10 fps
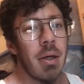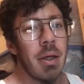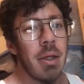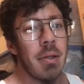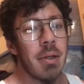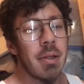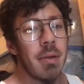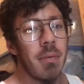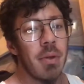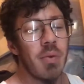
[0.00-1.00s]
he took
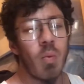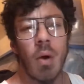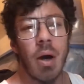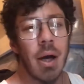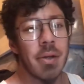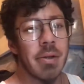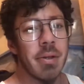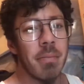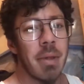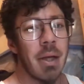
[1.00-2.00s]
someone's watch or
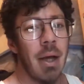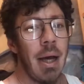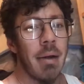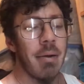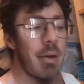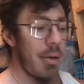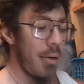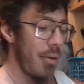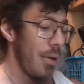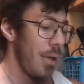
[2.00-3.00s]
something. I don't
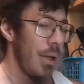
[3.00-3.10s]
know.